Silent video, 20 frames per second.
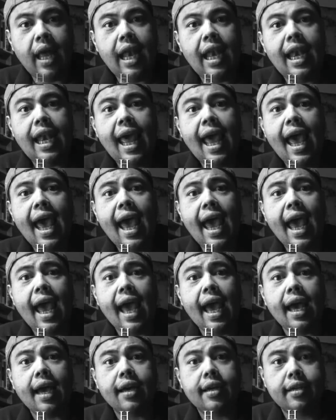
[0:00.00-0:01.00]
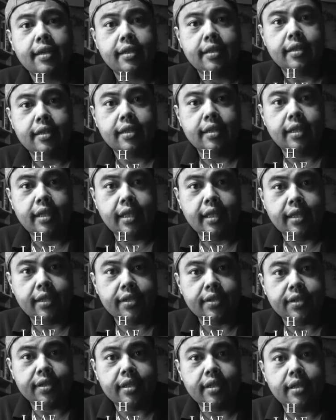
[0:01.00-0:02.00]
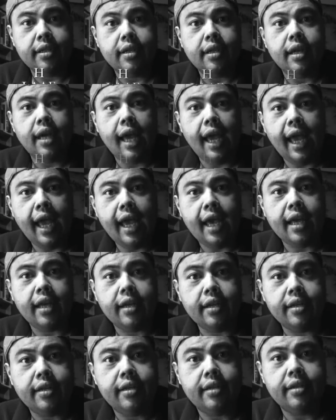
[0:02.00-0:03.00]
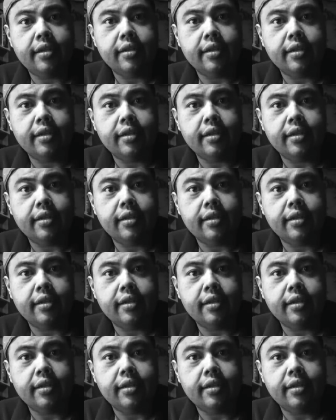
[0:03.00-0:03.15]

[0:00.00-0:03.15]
la is and,